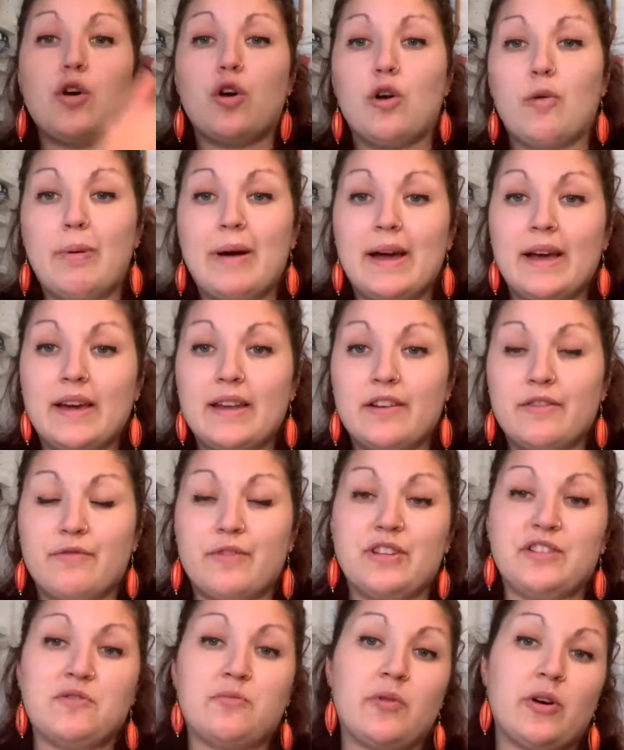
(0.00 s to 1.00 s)
go back in a
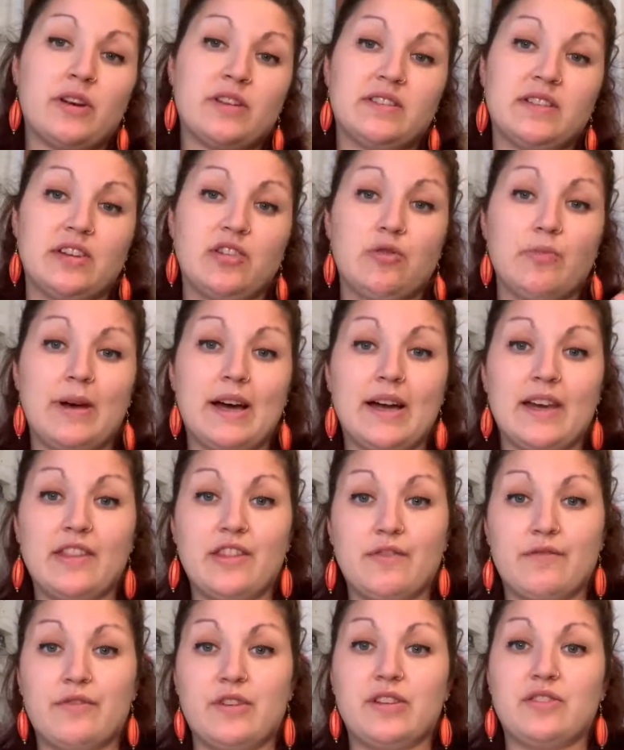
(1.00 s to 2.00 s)
freezer box and go back in
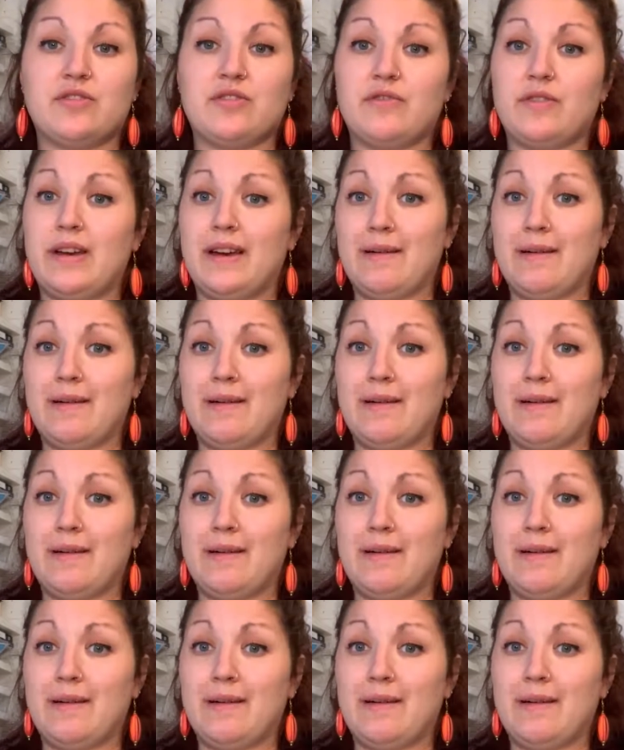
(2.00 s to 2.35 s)
the freezer